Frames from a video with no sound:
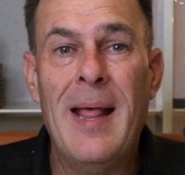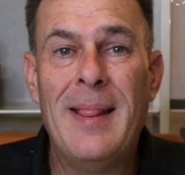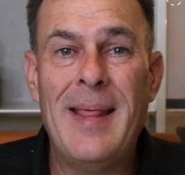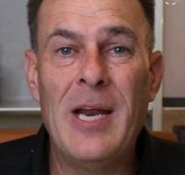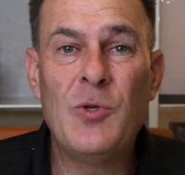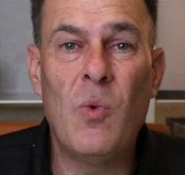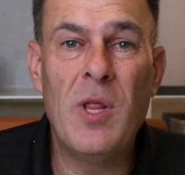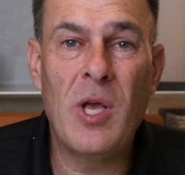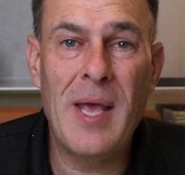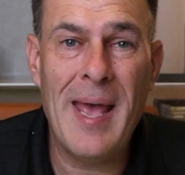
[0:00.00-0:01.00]
That is one
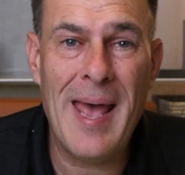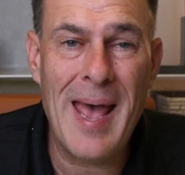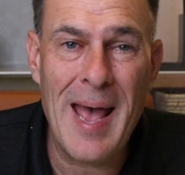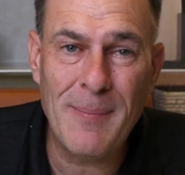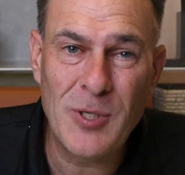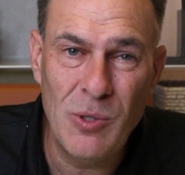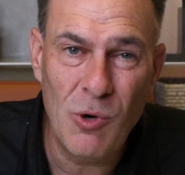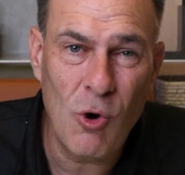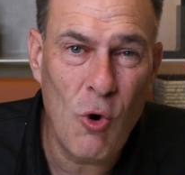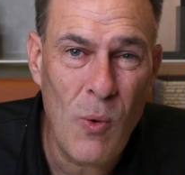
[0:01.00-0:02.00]
of the
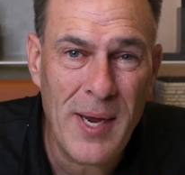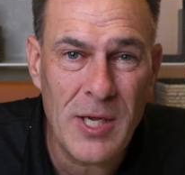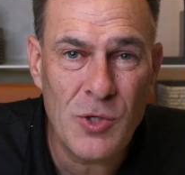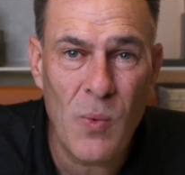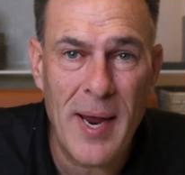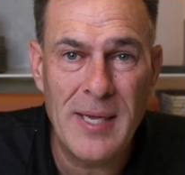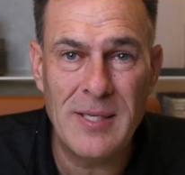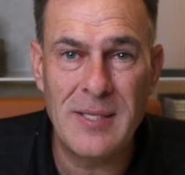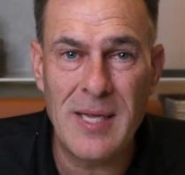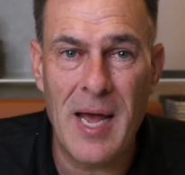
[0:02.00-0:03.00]
absolute quickest
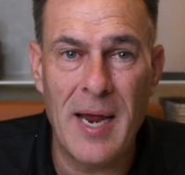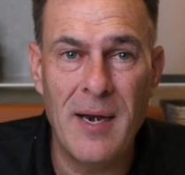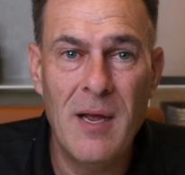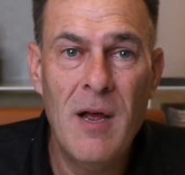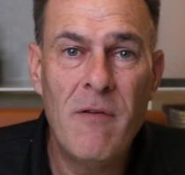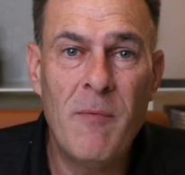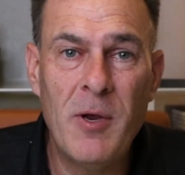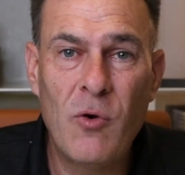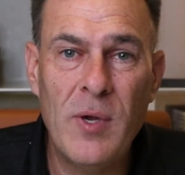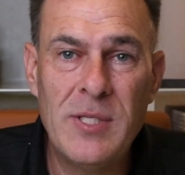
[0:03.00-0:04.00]
ways, aside from
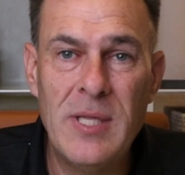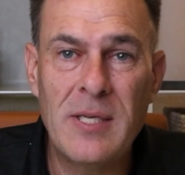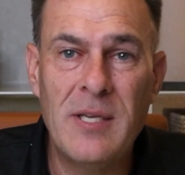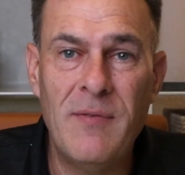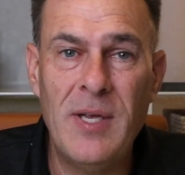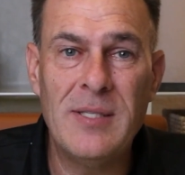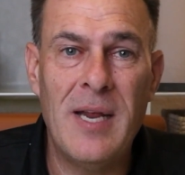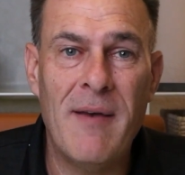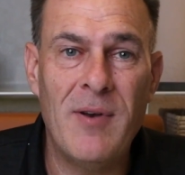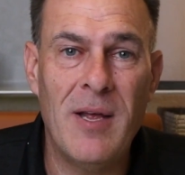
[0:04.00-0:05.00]
increasing activities
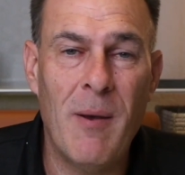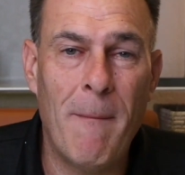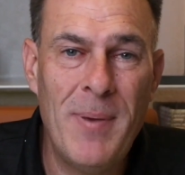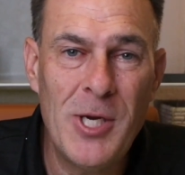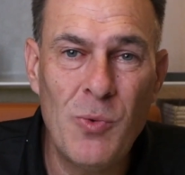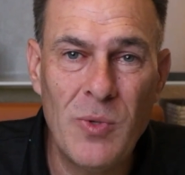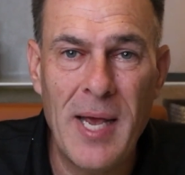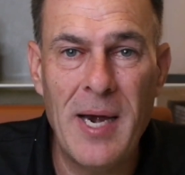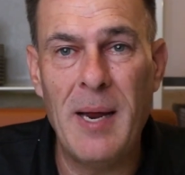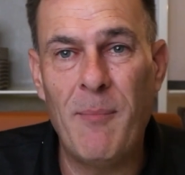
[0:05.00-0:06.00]
and having a habitual
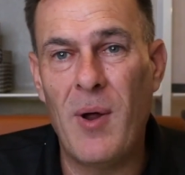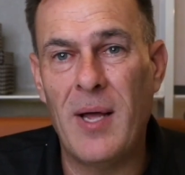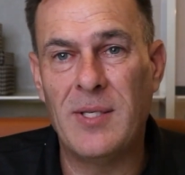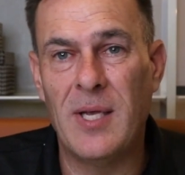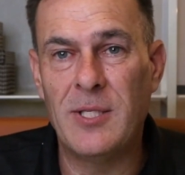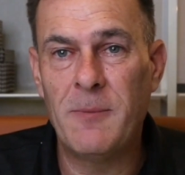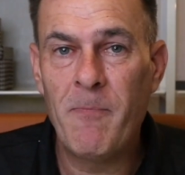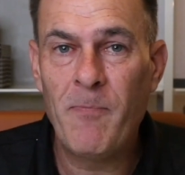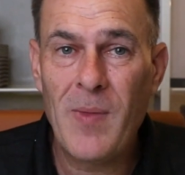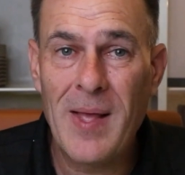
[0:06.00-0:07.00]
day-to-day process.
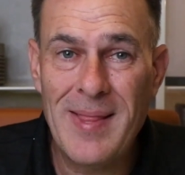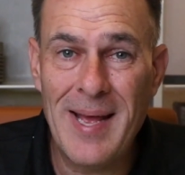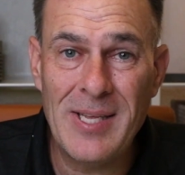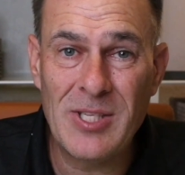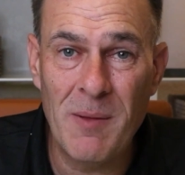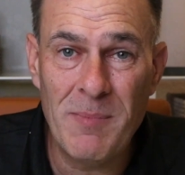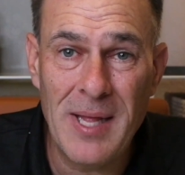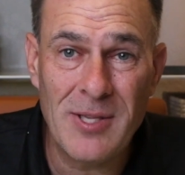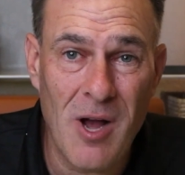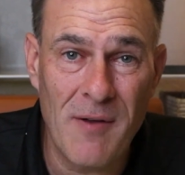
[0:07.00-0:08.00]
That is something
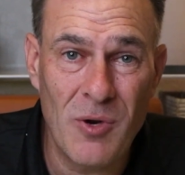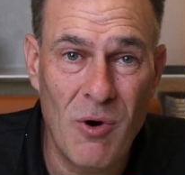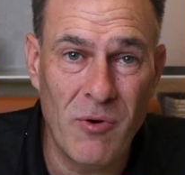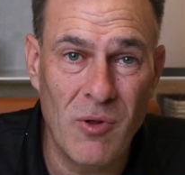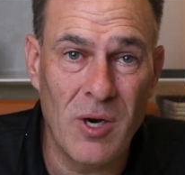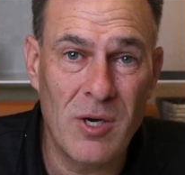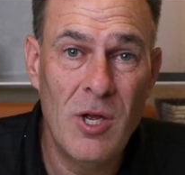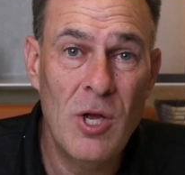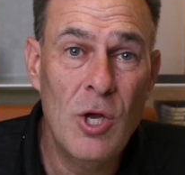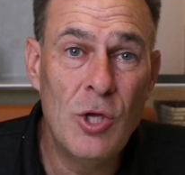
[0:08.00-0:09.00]
that's often overlooked.
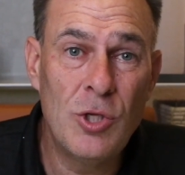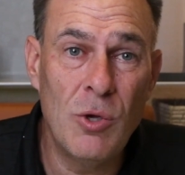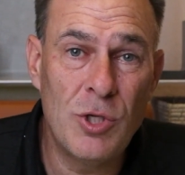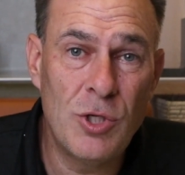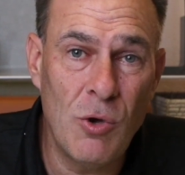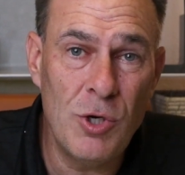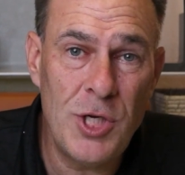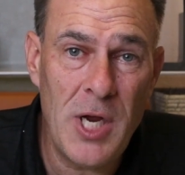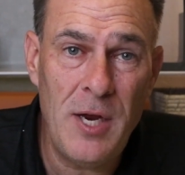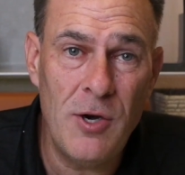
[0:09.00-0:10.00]
So
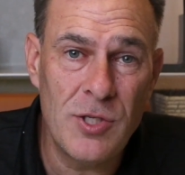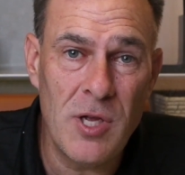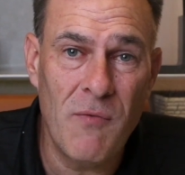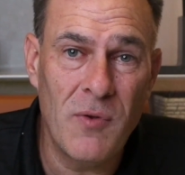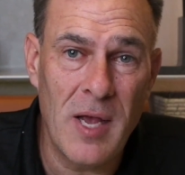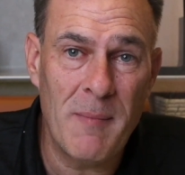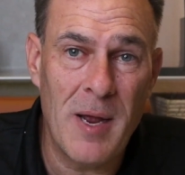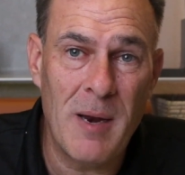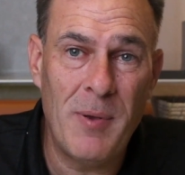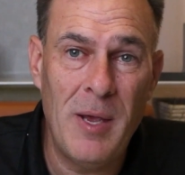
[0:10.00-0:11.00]
associate yourself with
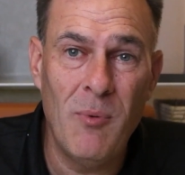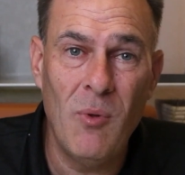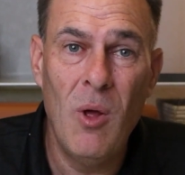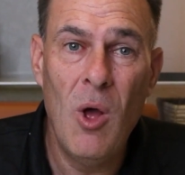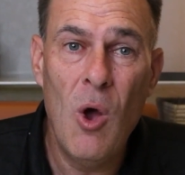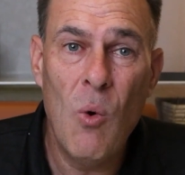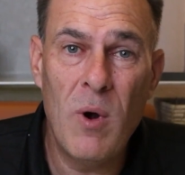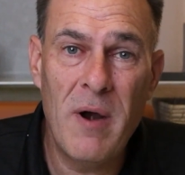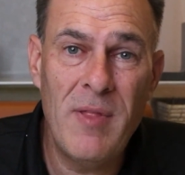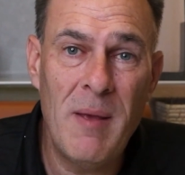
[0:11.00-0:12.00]
like-minded people.
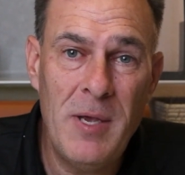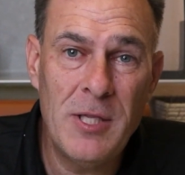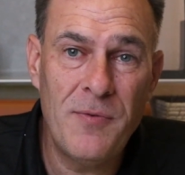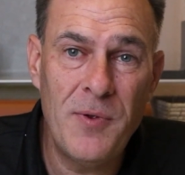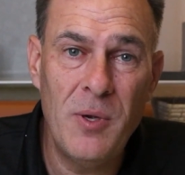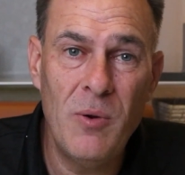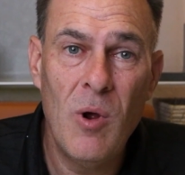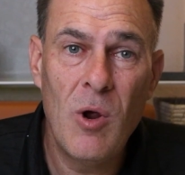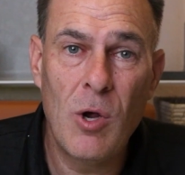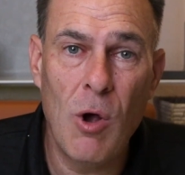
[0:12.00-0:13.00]
Whatever that means for
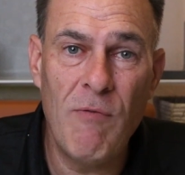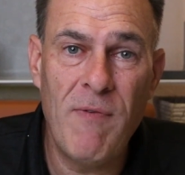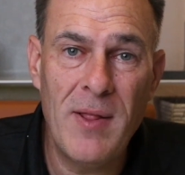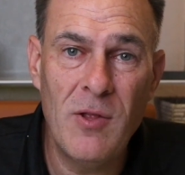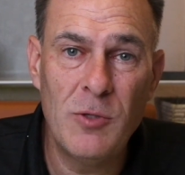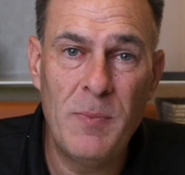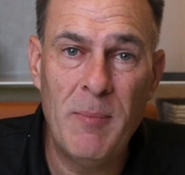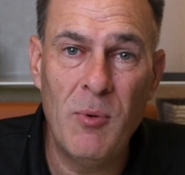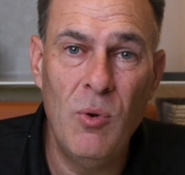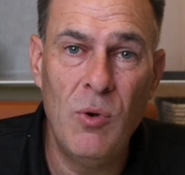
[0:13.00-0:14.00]
you, go find those
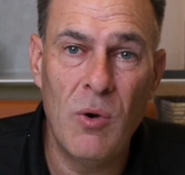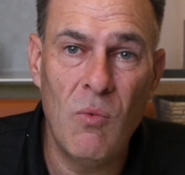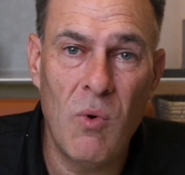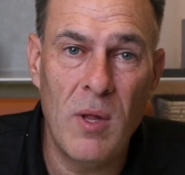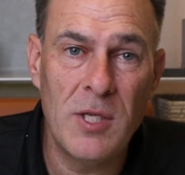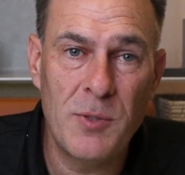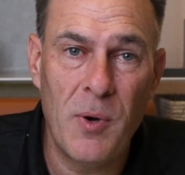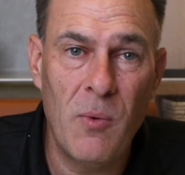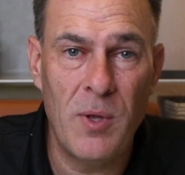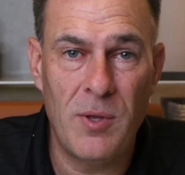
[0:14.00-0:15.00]
people who can run the
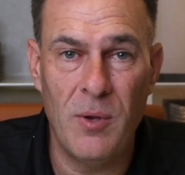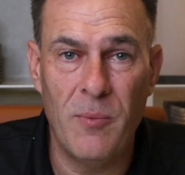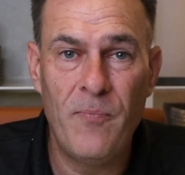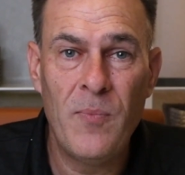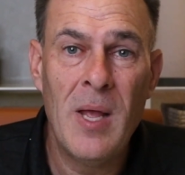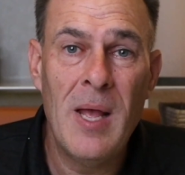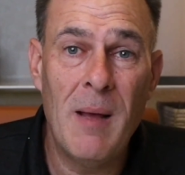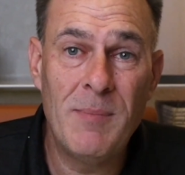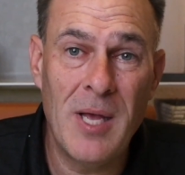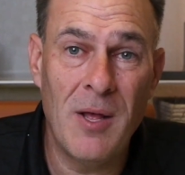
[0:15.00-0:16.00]
sprint with you.
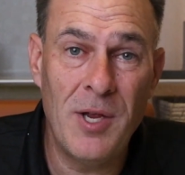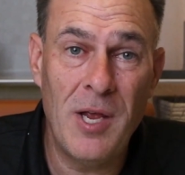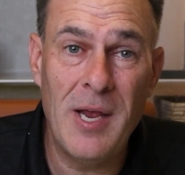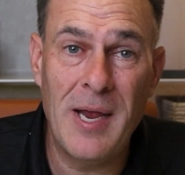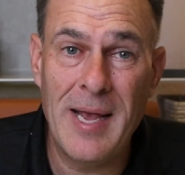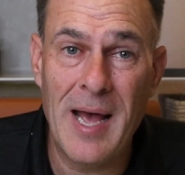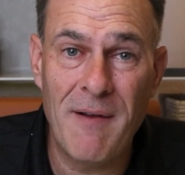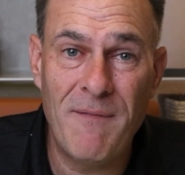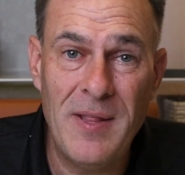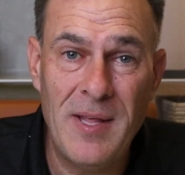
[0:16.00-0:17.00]
I'm telling you, you
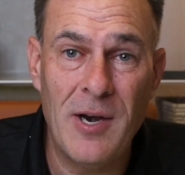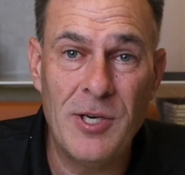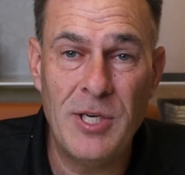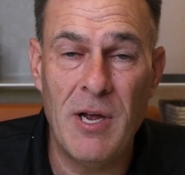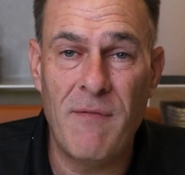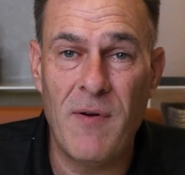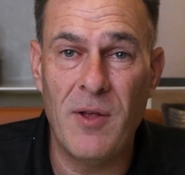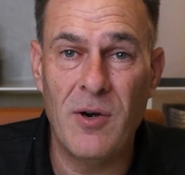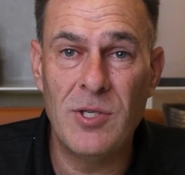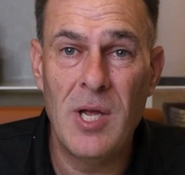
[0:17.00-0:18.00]
gotta feed the energy off
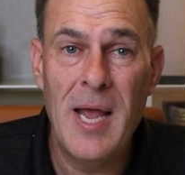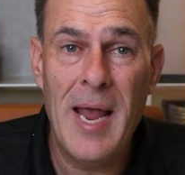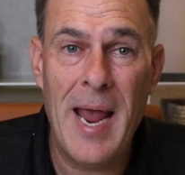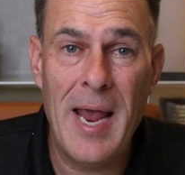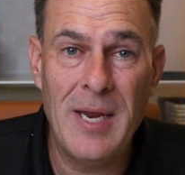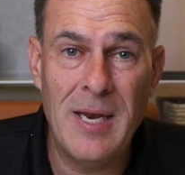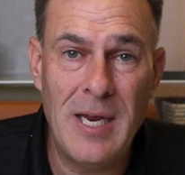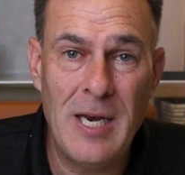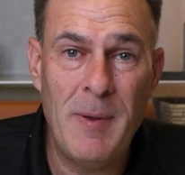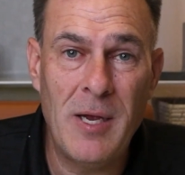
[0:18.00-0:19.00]
others, and you
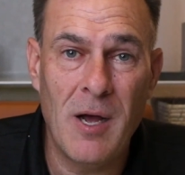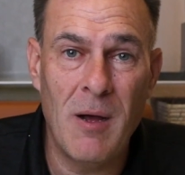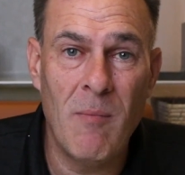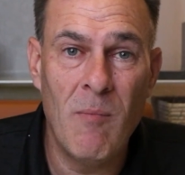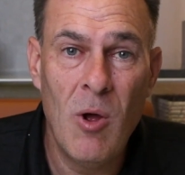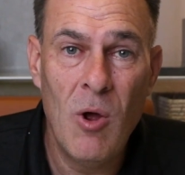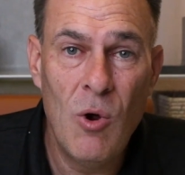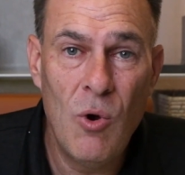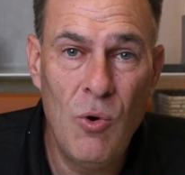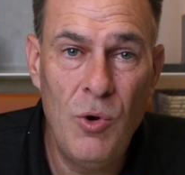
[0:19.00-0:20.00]
need to become
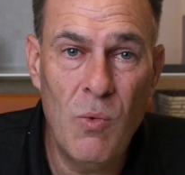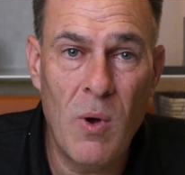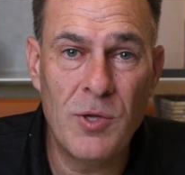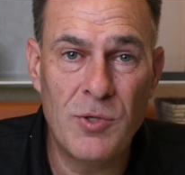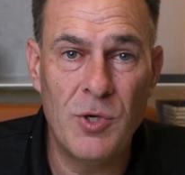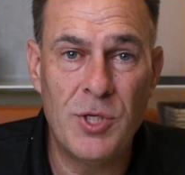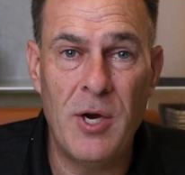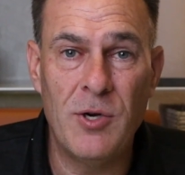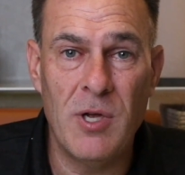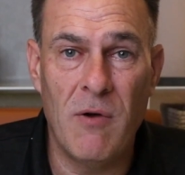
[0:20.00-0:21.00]
who you want to
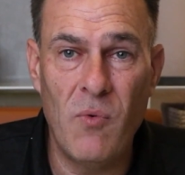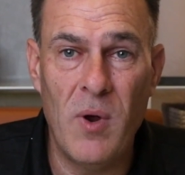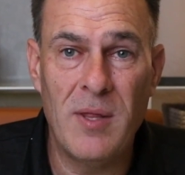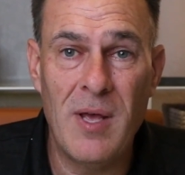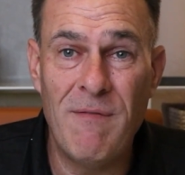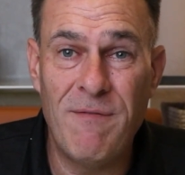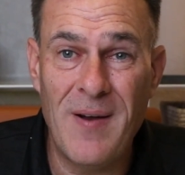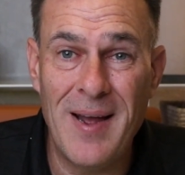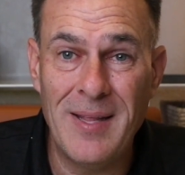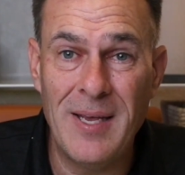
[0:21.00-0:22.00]
associate yourself with. And
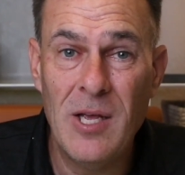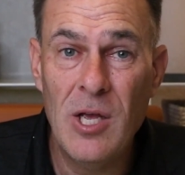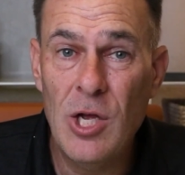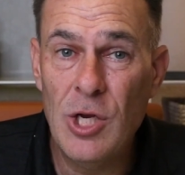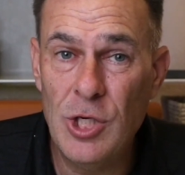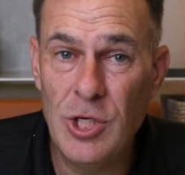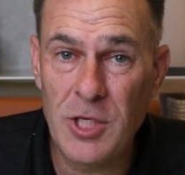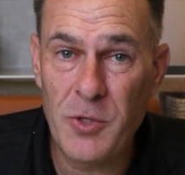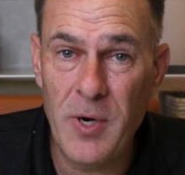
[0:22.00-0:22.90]
finally, just to